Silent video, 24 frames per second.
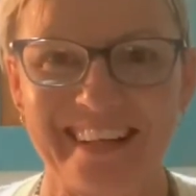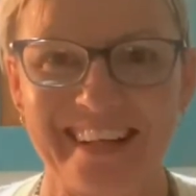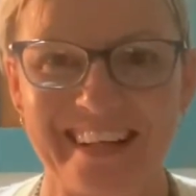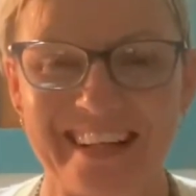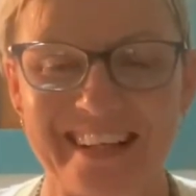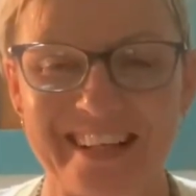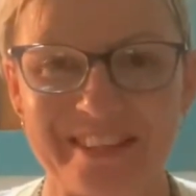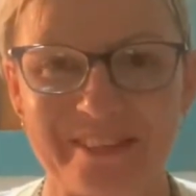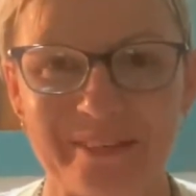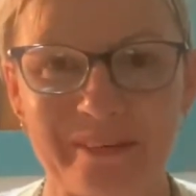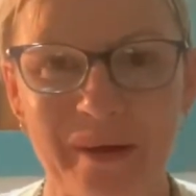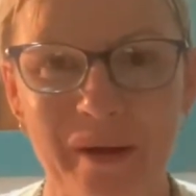
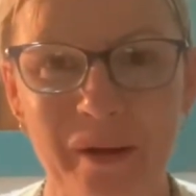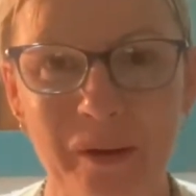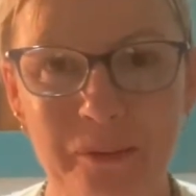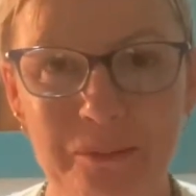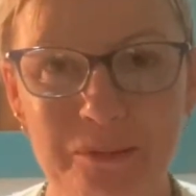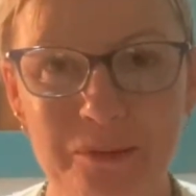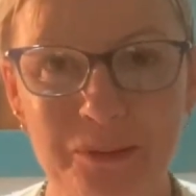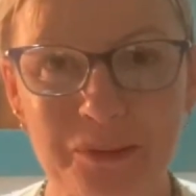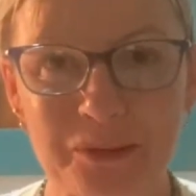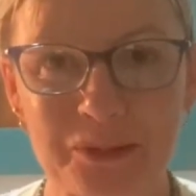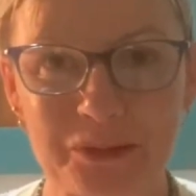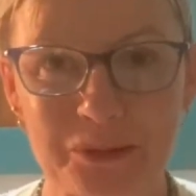So I hope you
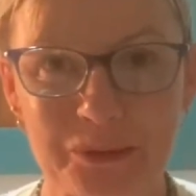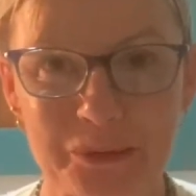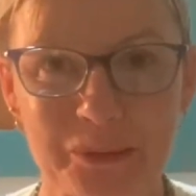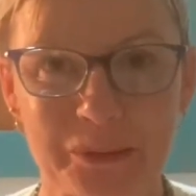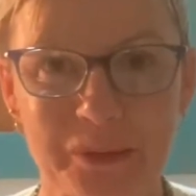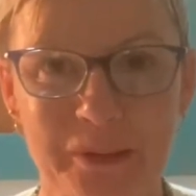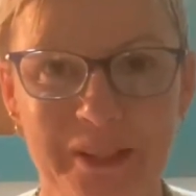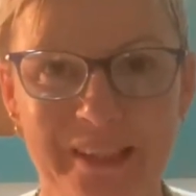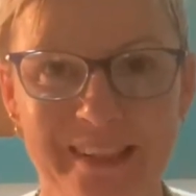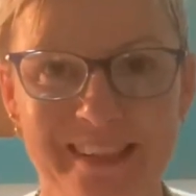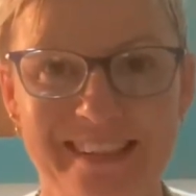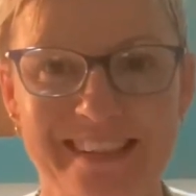
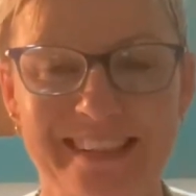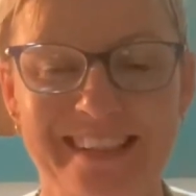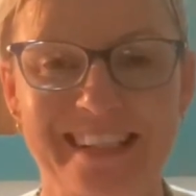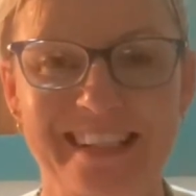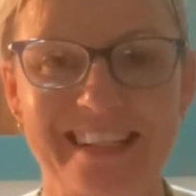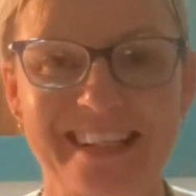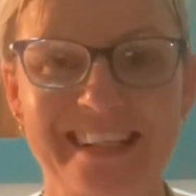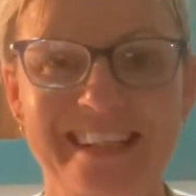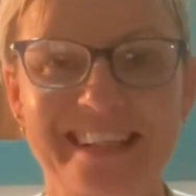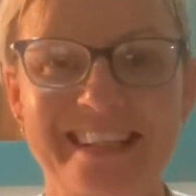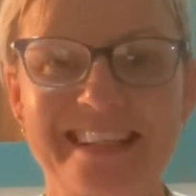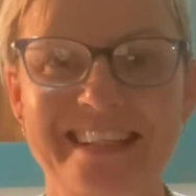enjoyed
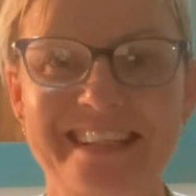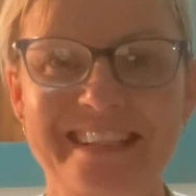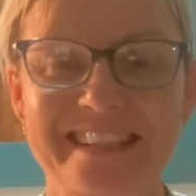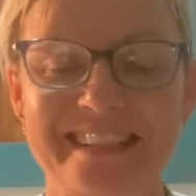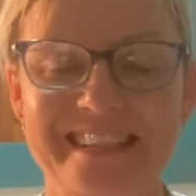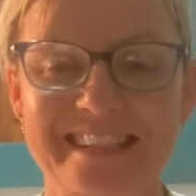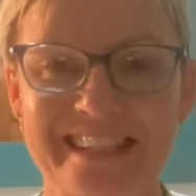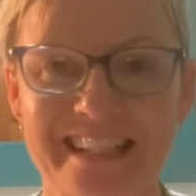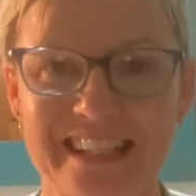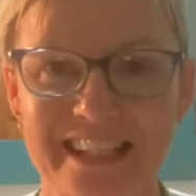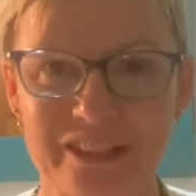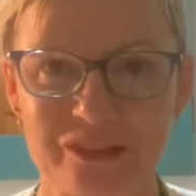this
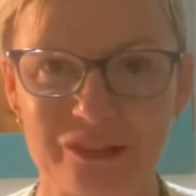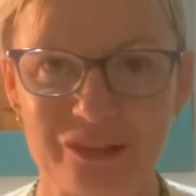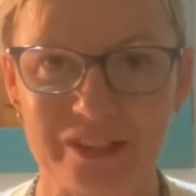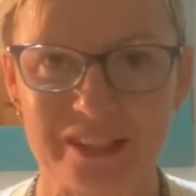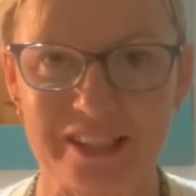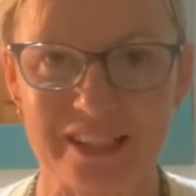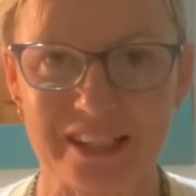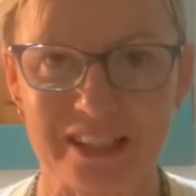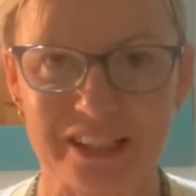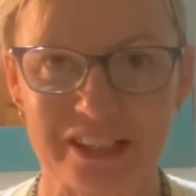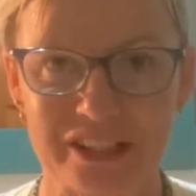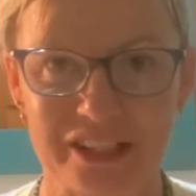
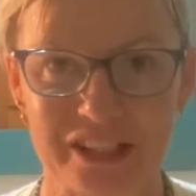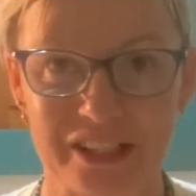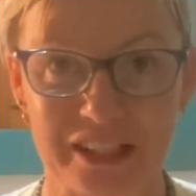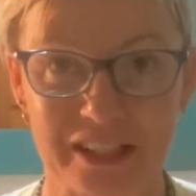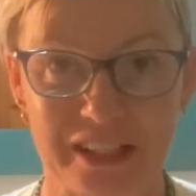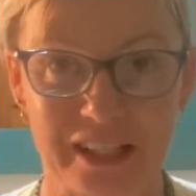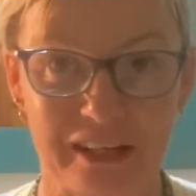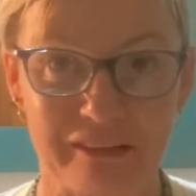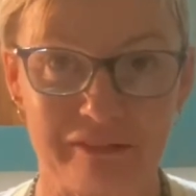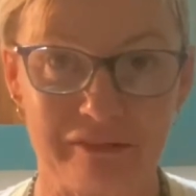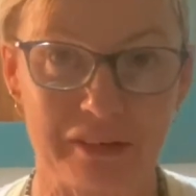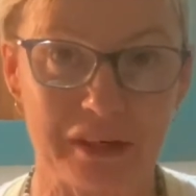introduction,
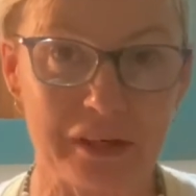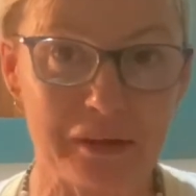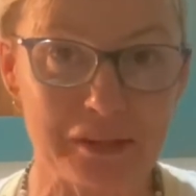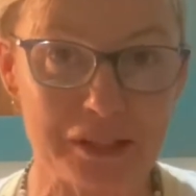and very